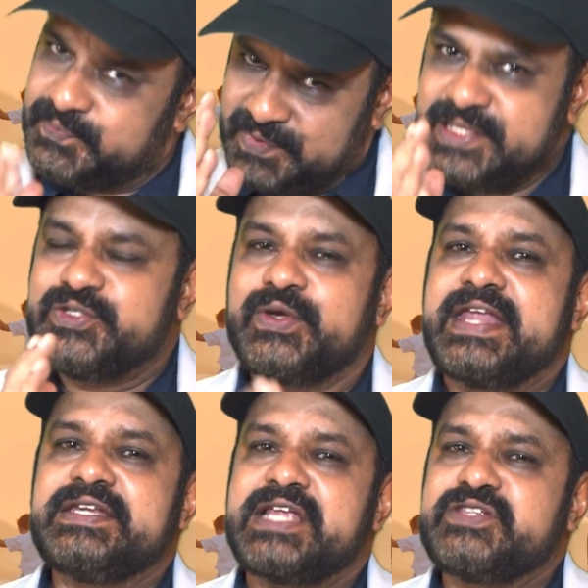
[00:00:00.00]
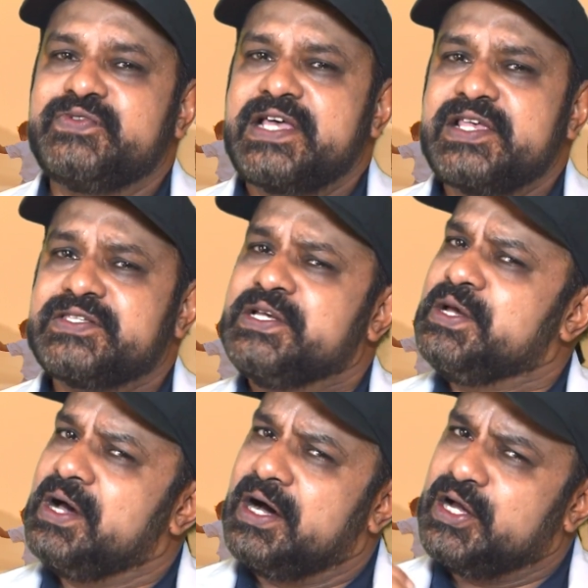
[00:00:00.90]
Please do get in touch with us.
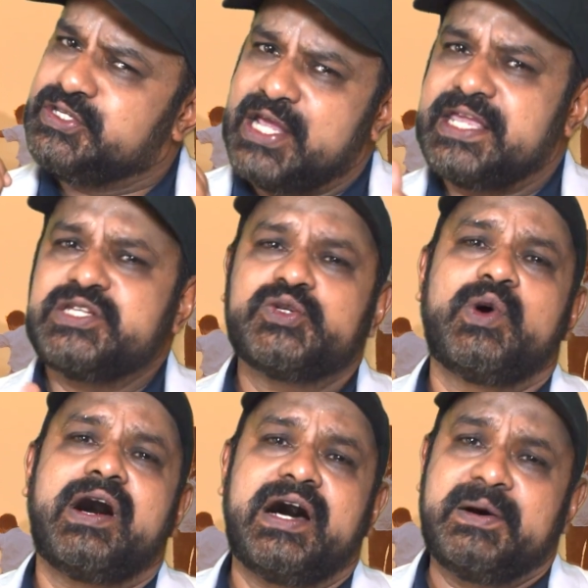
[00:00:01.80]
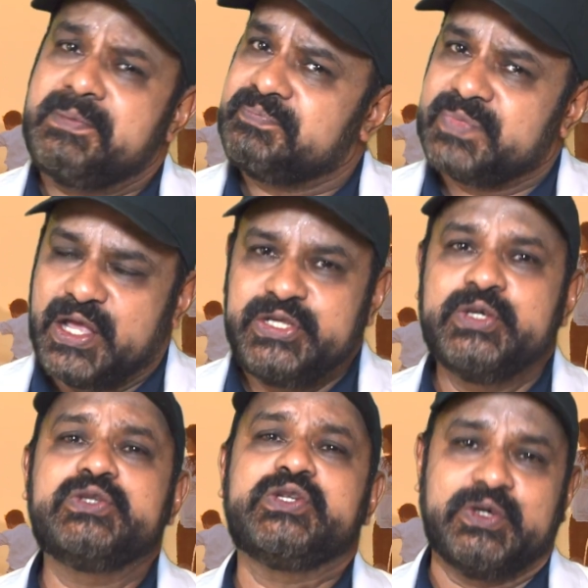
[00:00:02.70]
Check into our
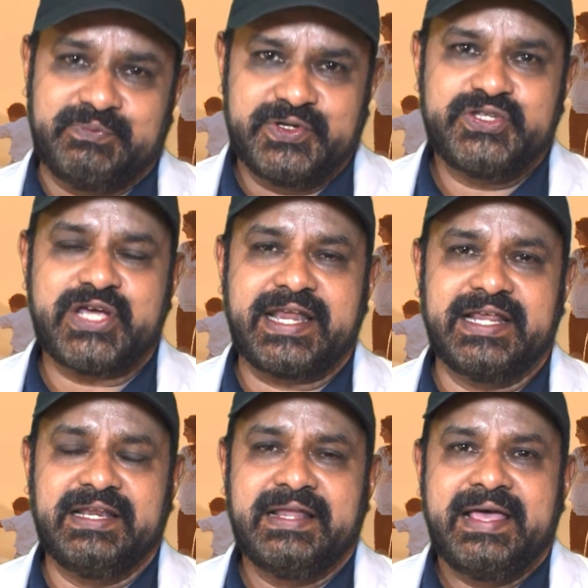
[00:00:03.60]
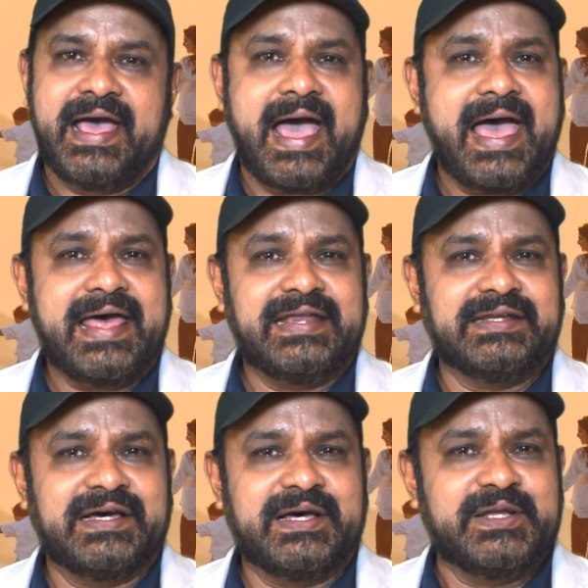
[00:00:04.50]
YouTube channel
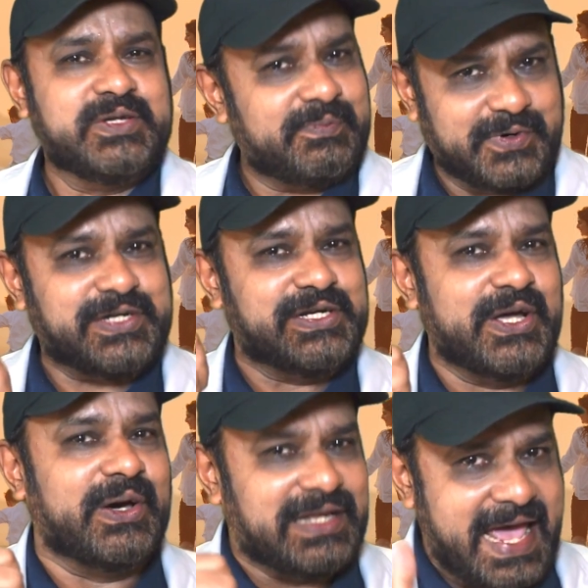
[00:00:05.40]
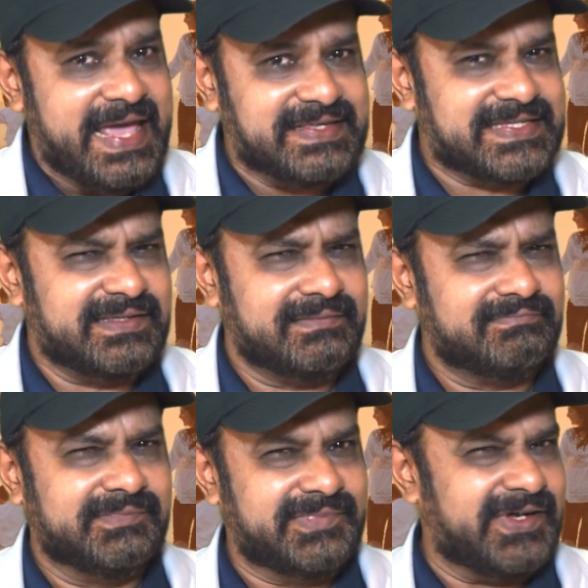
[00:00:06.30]
and do put in your likes.
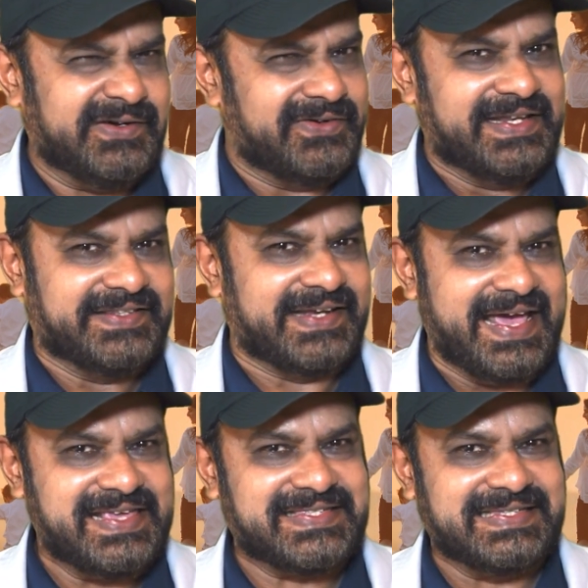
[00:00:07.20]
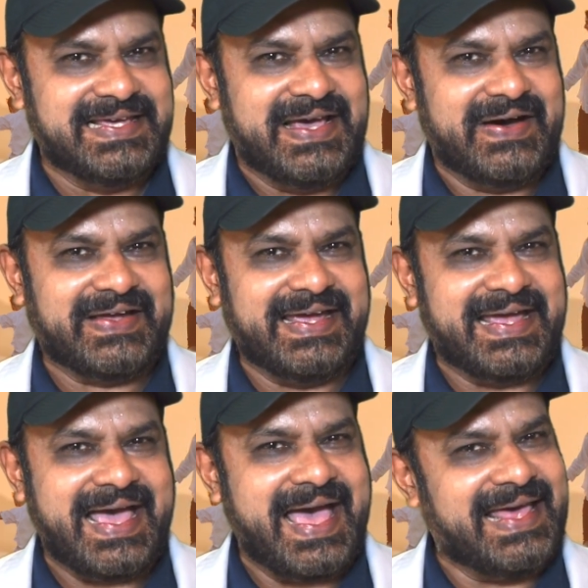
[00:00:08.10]
Don't do dislikes.
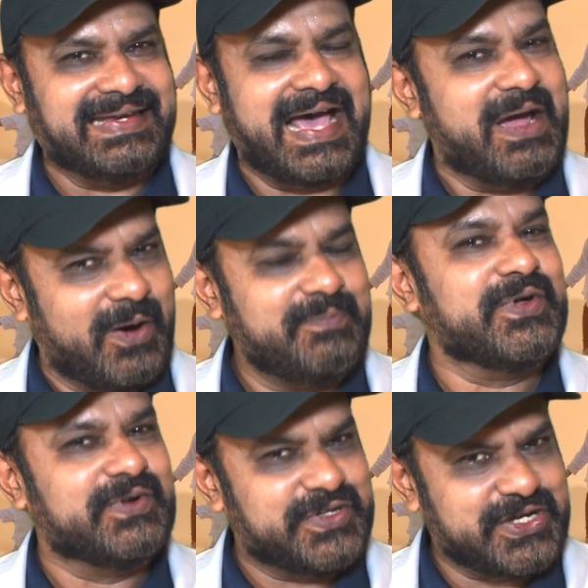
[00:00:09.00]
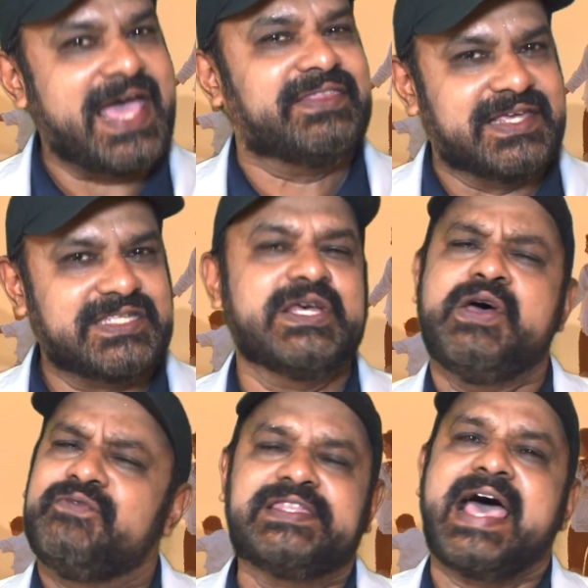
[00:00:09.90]
Okay. And I hope you'll share this
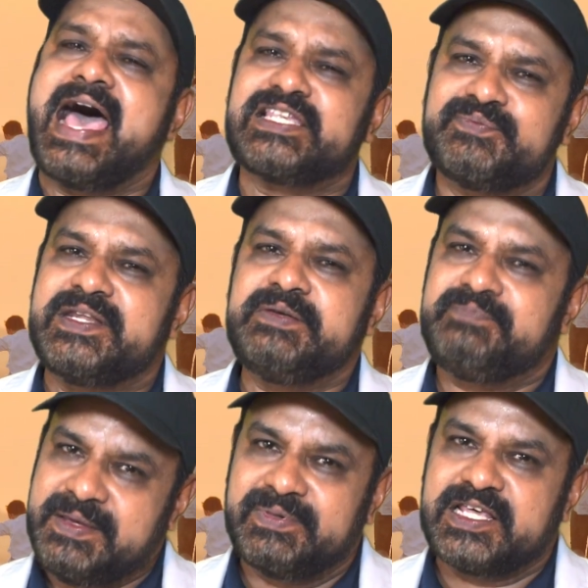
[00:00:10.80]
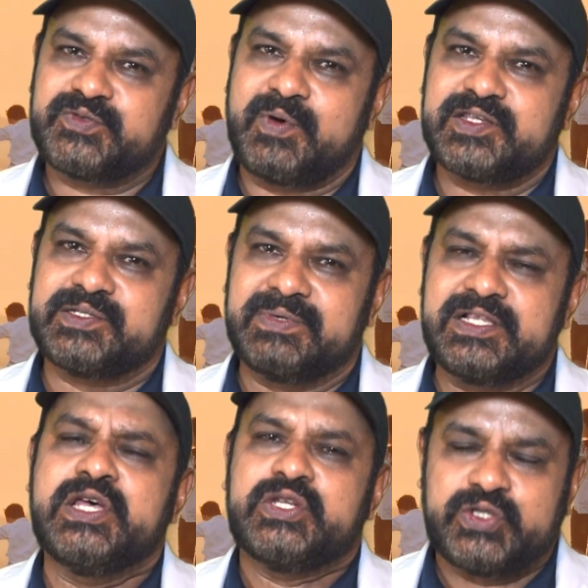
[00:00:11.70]
with as many people as
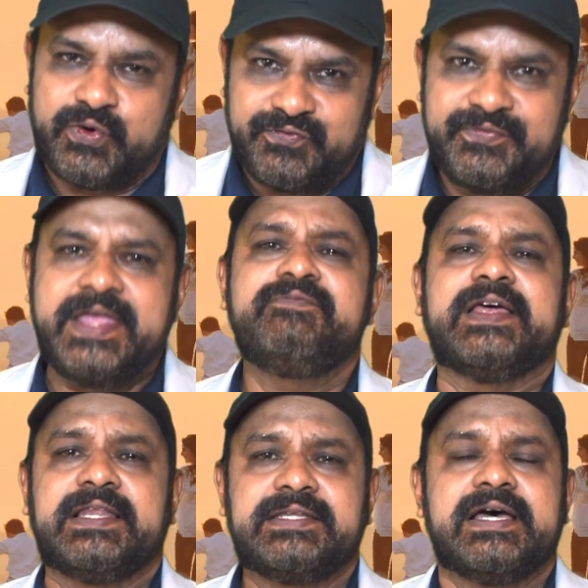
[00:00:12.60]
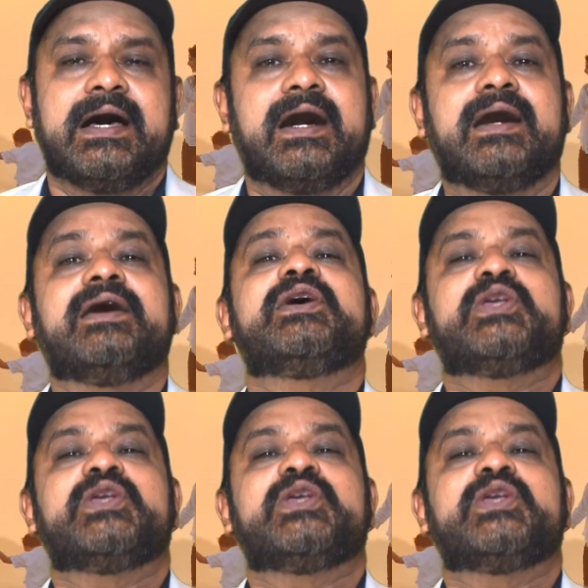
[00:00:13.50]
possible so we build a